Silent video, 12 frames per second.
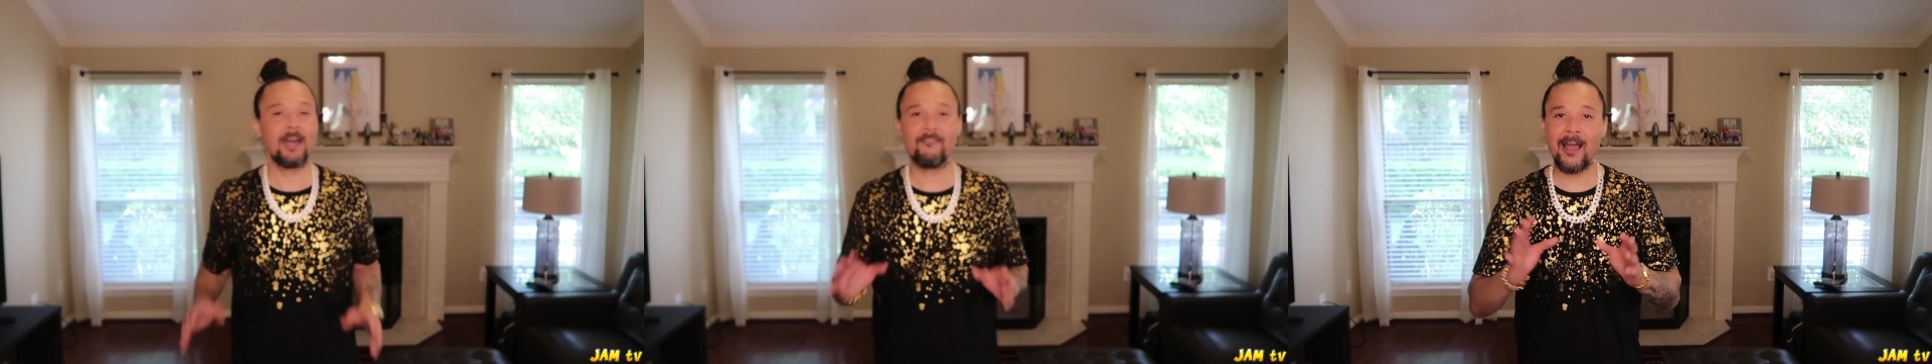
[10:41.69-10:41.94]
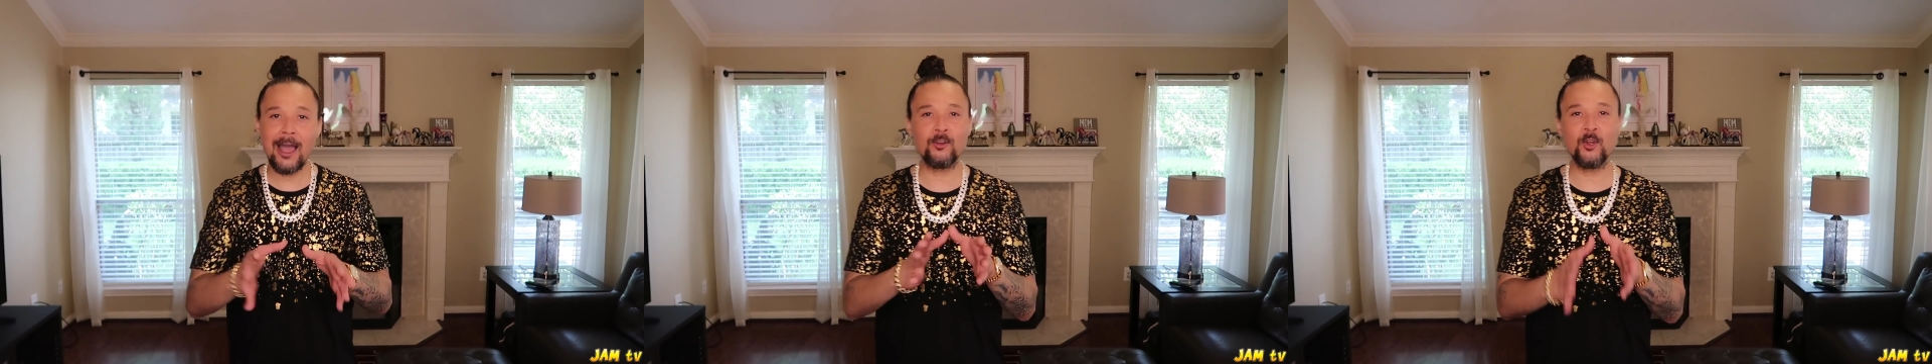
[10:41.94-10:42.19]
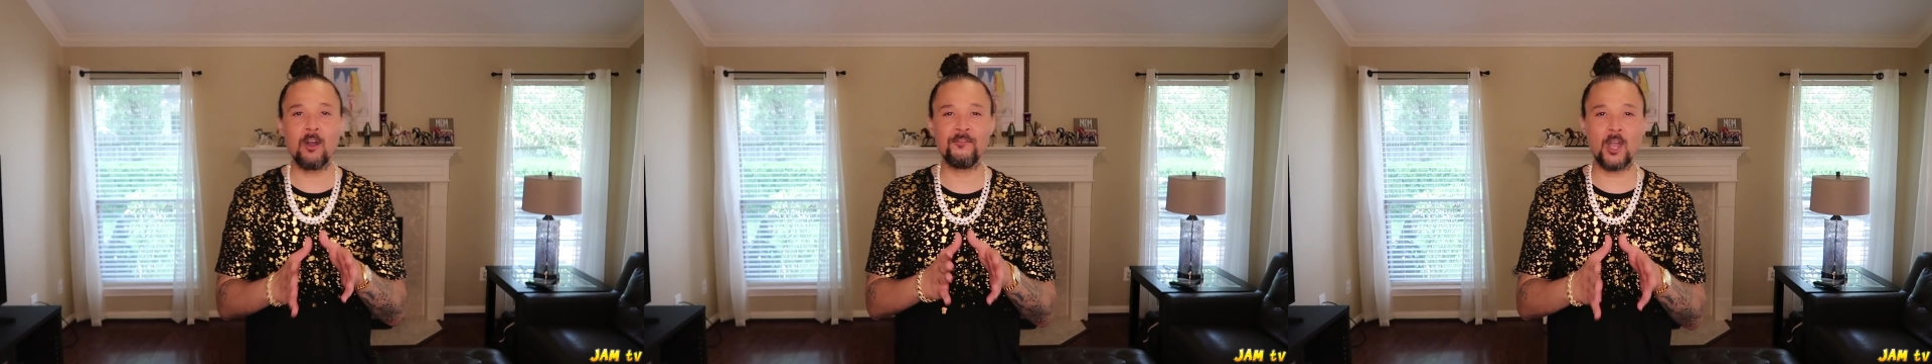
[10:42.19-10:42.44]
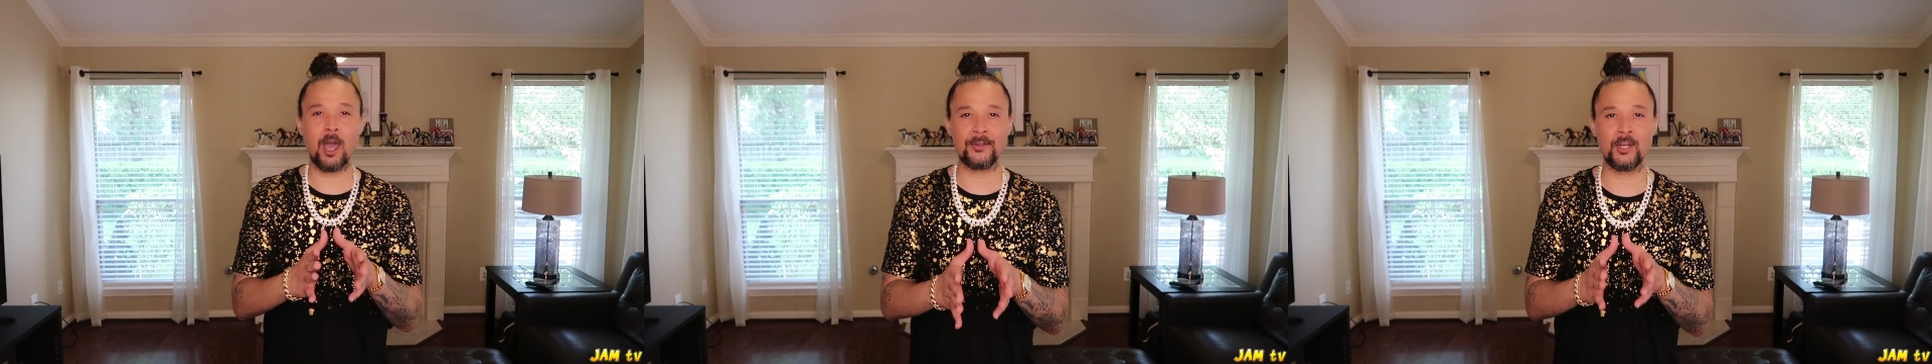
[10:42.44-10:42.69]
Now, if I don't know
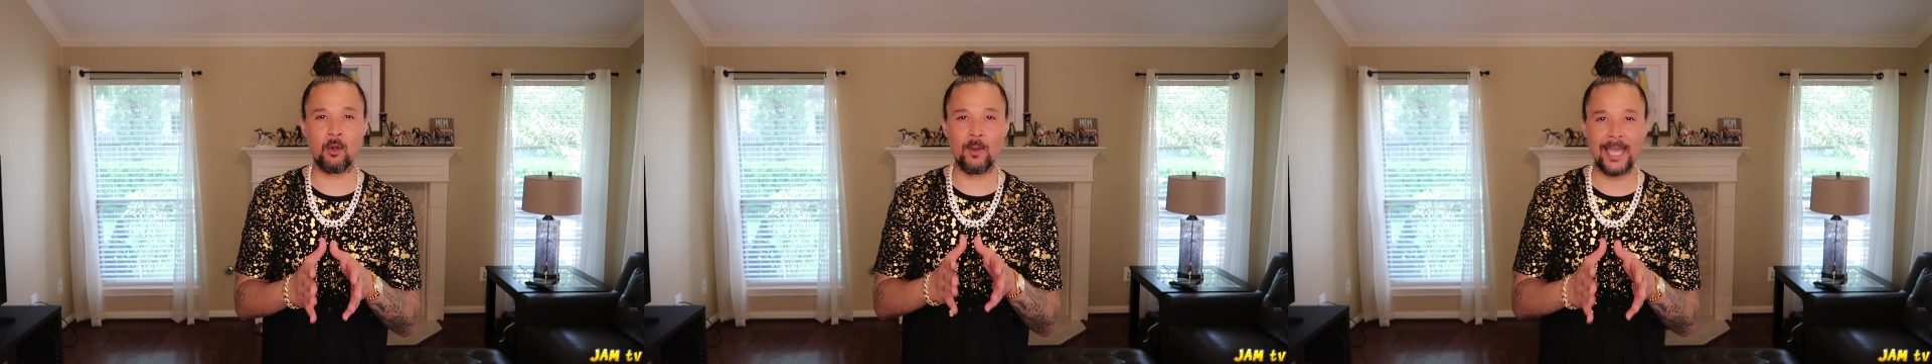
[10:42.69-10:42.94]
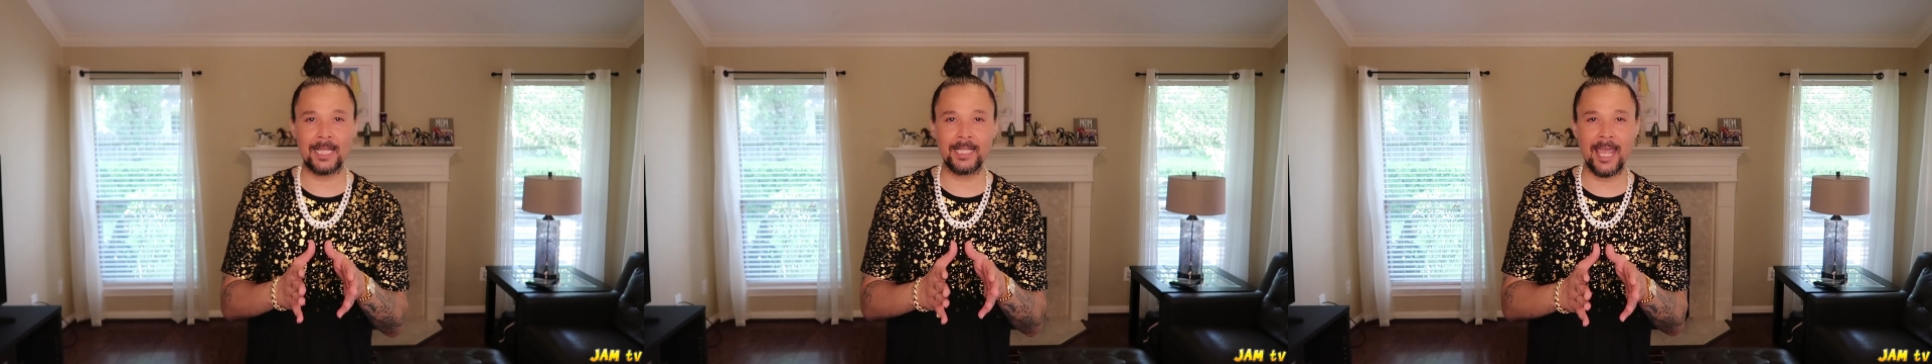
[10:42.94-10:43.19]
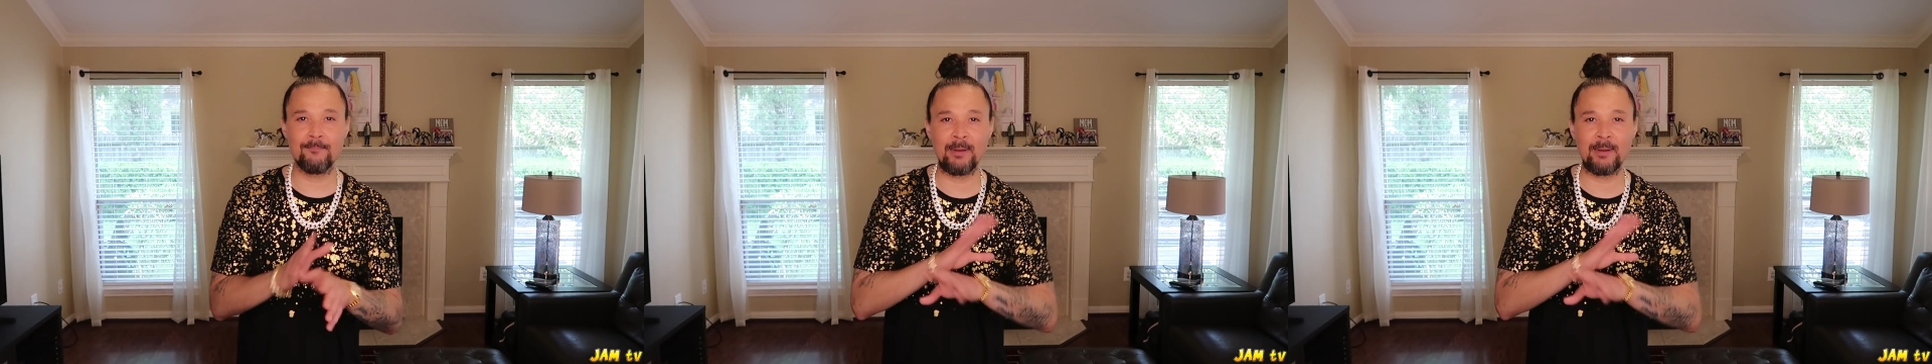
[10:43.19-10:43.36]
if y'all know L A,